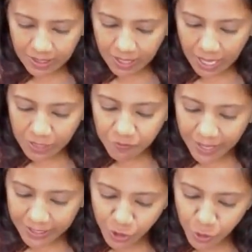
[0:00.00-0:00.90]
And
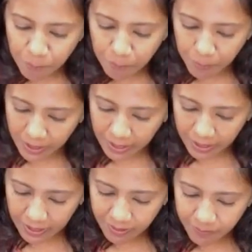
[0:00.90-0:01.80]
when you
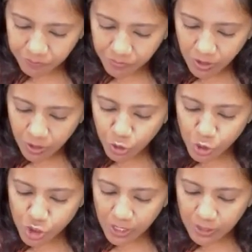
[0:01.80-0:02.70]
pray, you
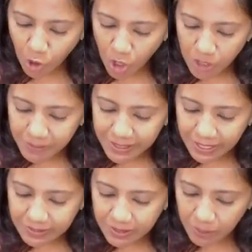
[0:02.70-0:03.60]
shall not be
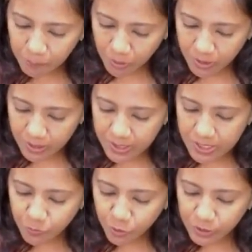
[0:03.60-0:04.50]
like the
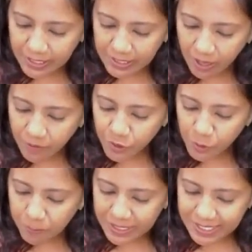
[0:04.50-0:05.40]
hypocrites, for they love to
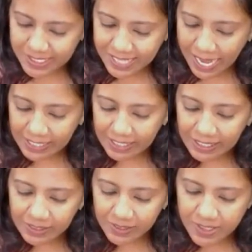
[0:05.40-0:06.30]
pray standing
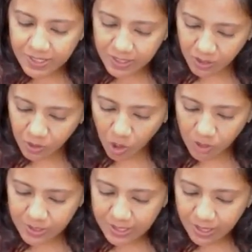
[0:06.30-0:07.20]
in the
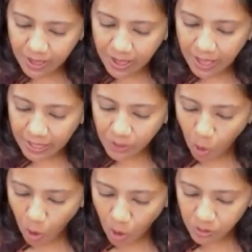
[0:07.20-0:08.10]
synagogues and
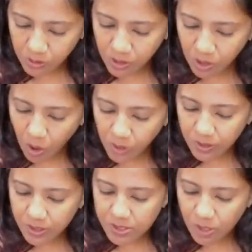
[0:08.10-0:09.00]
on the
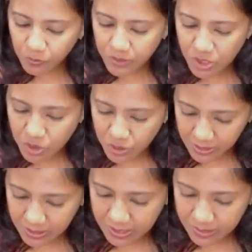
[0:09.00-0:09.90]
corners of the
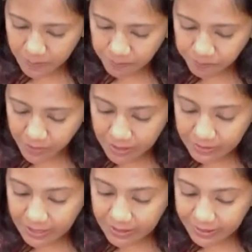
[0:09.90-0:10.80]
streets,
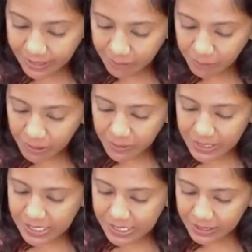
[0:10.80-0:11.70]
that they may be
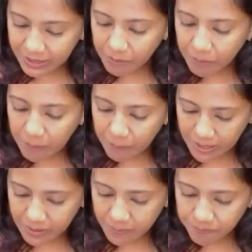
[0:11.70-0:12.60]
seen by men.